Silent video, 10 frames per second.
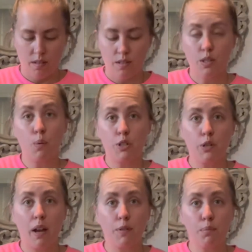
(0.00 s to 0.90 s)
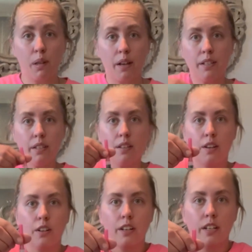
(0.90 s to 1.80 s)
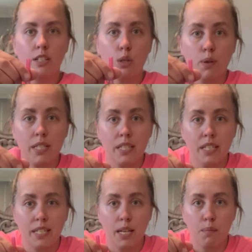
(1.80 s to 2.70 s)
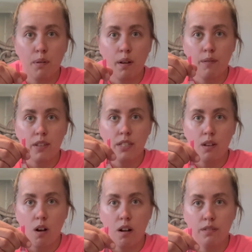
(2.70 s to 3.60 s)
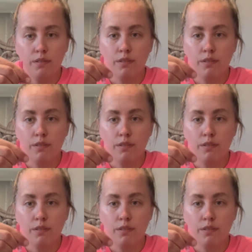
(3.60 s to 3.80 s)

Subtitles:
So once you have your blood, you're gonna twist the tip of this off